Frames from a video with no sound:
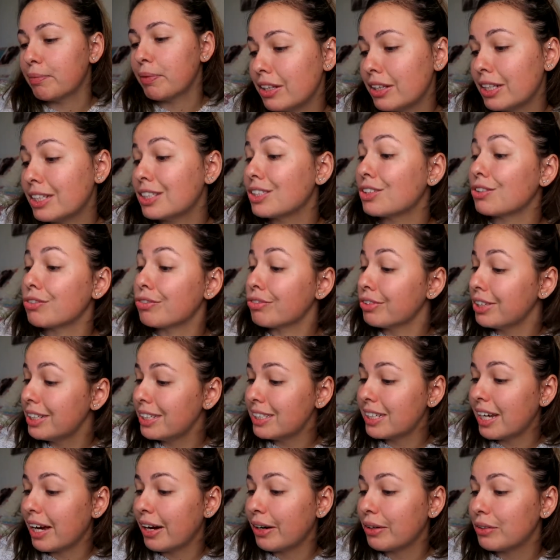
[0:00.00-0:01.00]
This
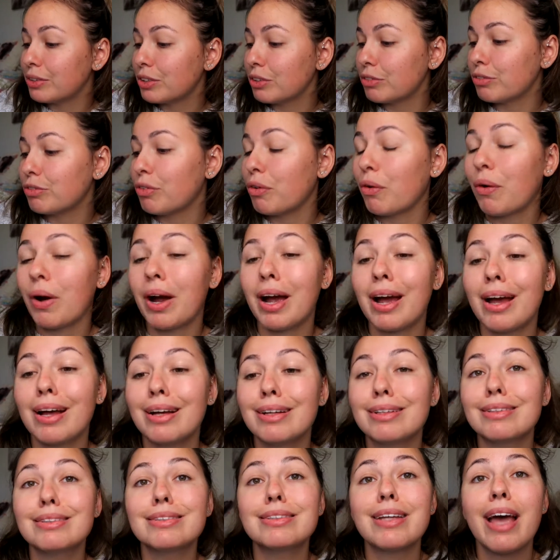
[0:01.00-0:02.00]
retails for
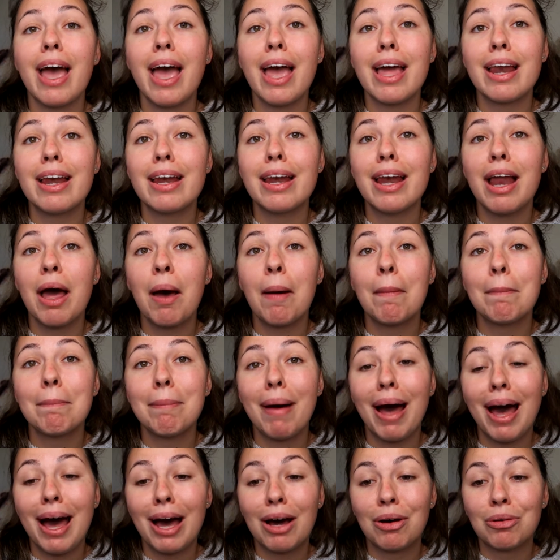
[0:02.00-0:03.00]
£10.
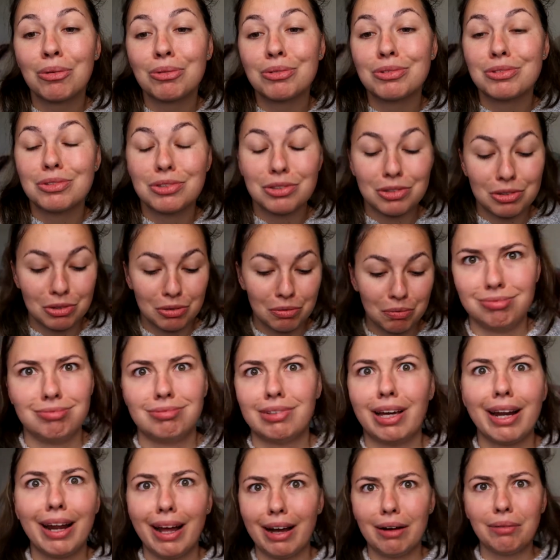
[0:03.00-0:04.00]

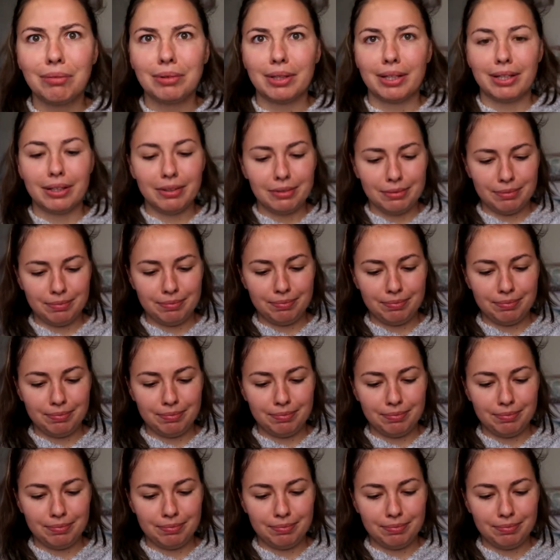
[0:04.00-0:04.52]
Get out, man.